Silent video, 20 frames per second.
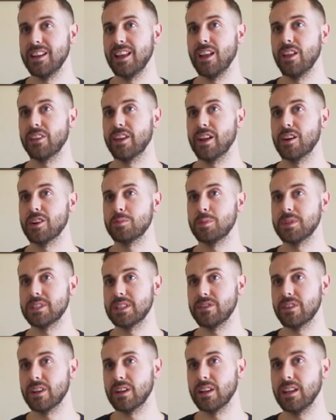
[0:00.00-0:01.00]
in healthcare
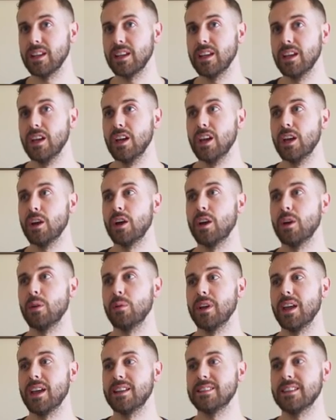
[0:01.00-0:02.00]
specifically.
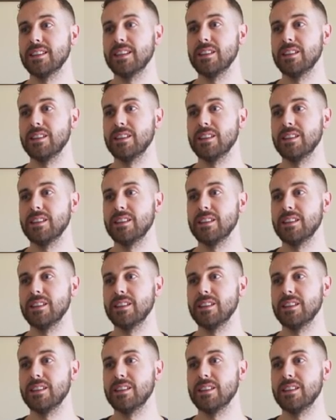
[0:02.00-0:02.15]
We had